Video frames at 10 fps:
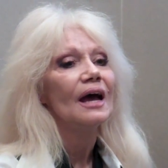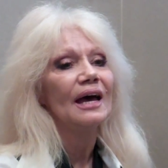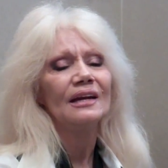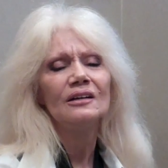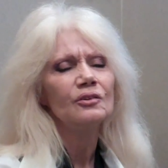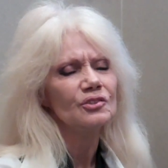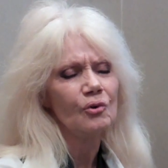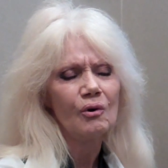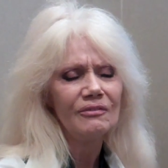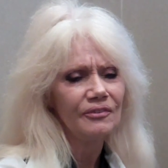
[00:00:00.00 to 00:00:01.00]
And I looked
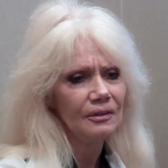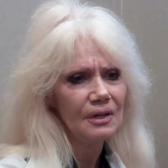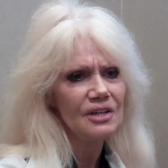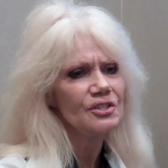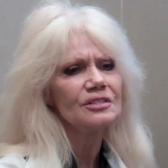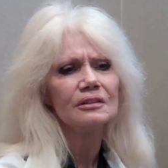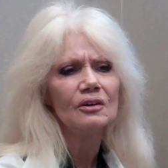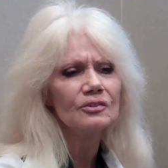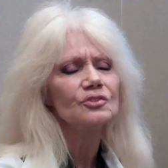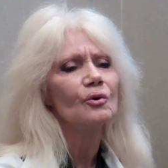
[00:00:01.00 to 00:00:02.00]
awful. I just
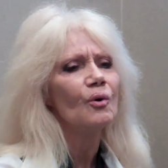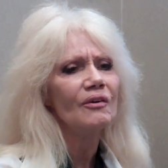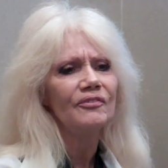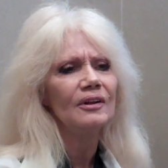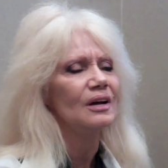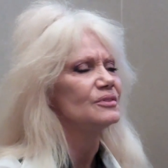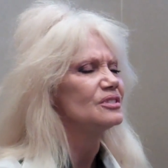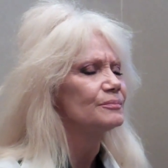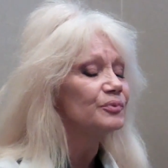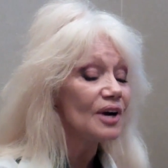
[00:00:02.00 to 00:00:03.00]
looked awful. I was
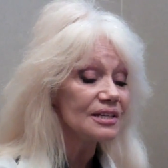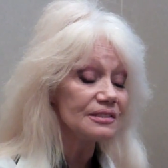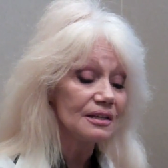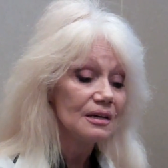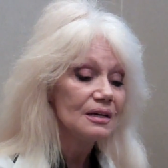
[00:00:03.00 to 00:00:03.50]
depressed.